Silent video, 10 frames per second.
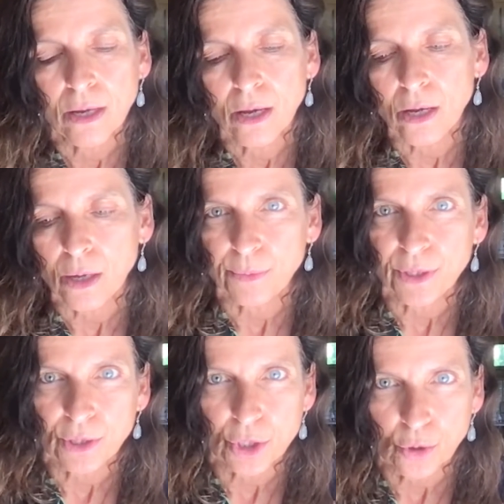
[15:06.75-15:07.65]

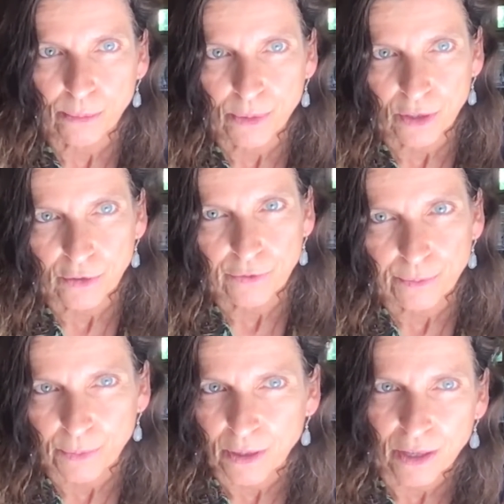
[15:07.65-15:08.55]
the enjoyment of
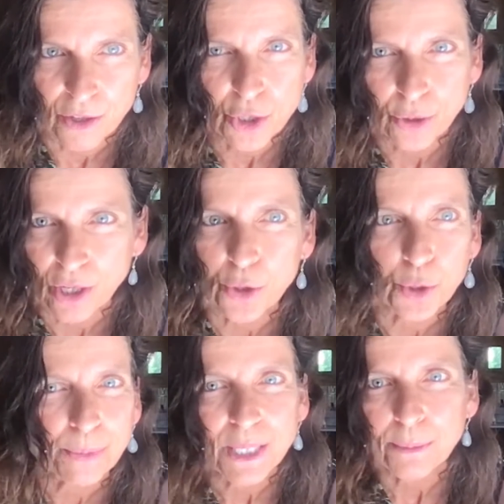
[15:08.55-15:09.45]
enjoying
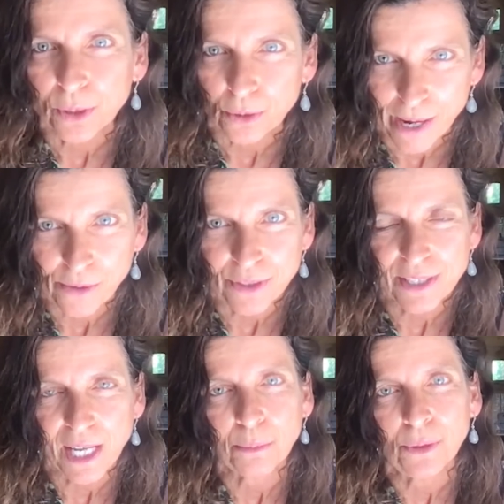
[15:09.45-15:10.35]
other people around a
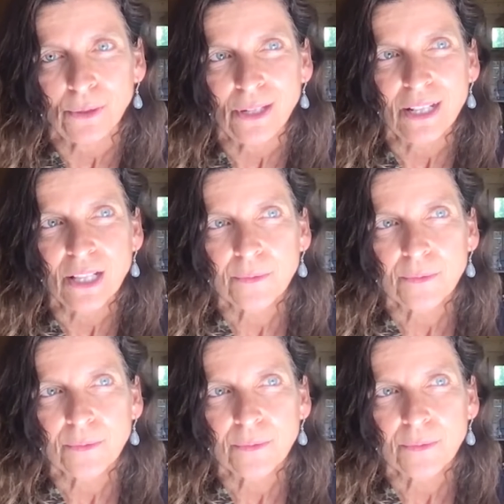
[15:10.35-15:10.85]
table.